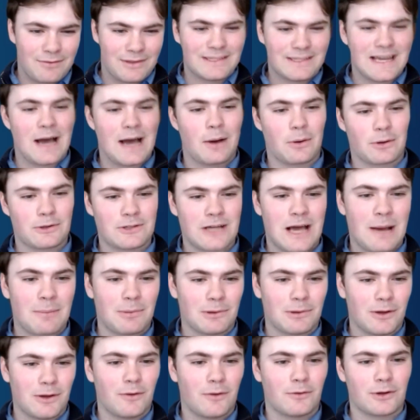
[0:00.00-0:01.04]
the tower
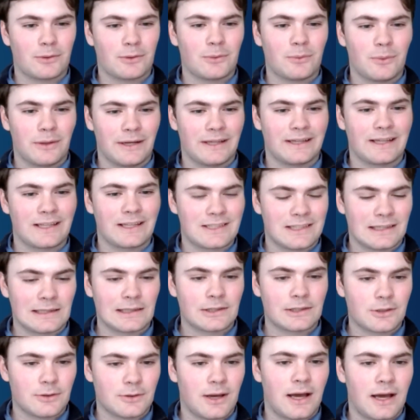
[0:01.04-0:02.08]
topple over when it gets a
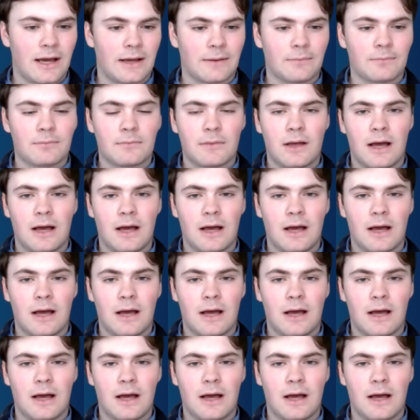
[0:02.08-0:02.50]
little too high.